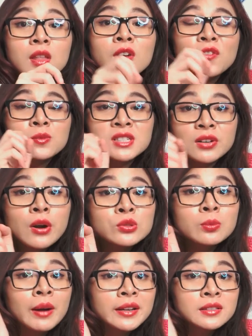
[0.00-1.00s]
From 0 to
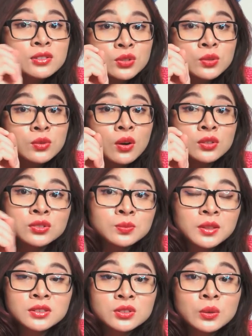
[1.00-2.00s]
minus 2 or
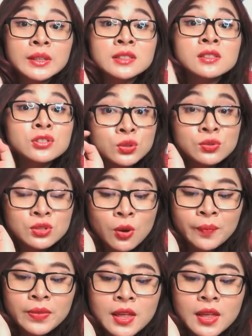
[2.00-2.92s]
plus 2 is 2 stop.